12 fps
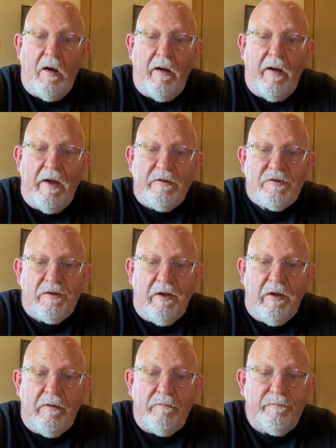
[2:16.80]

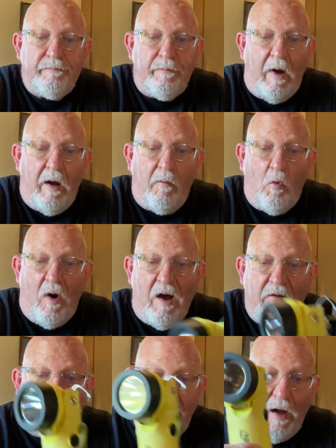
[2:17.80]
Actually, my
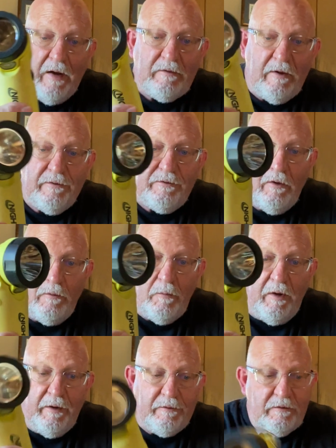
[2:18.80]
wife liked it so
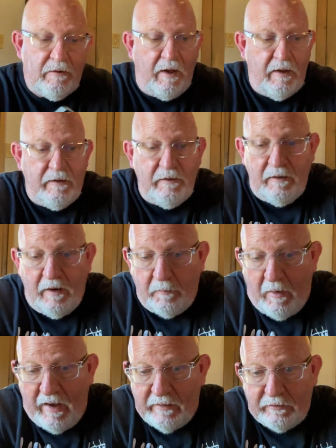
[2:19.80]
much that I ended up
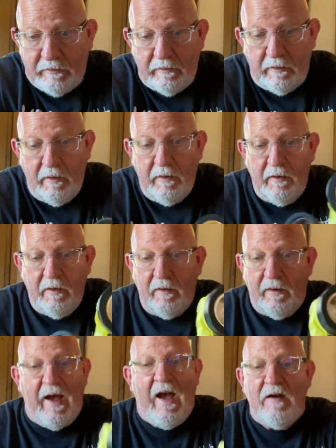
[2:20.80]

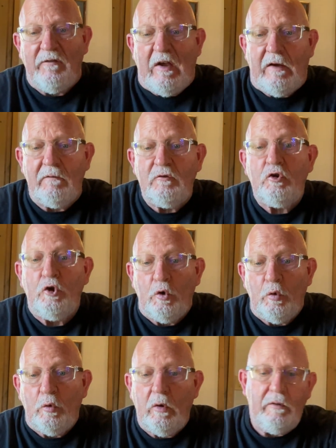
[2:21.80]
having
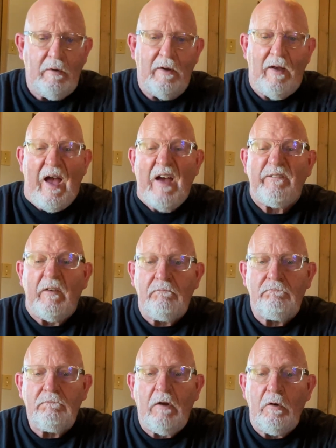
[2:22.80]
to, not happen
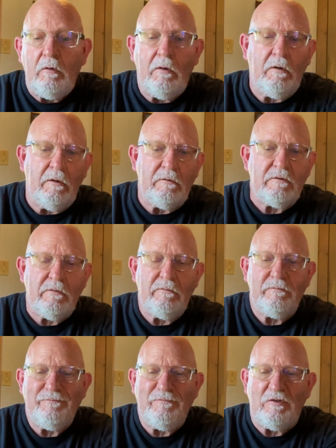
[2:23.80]
to, that's
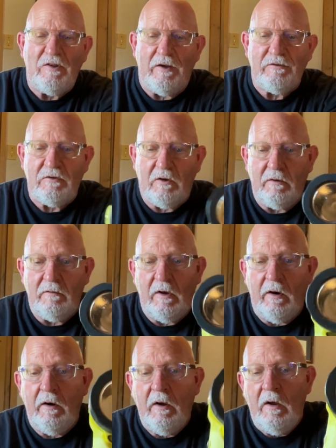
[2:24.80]
Texican
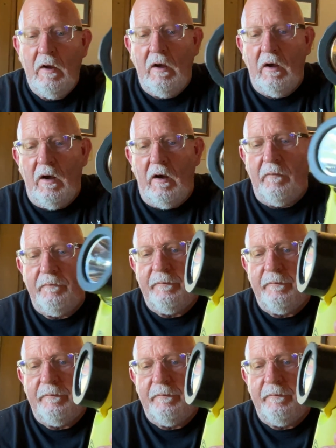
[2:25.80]
there, uh,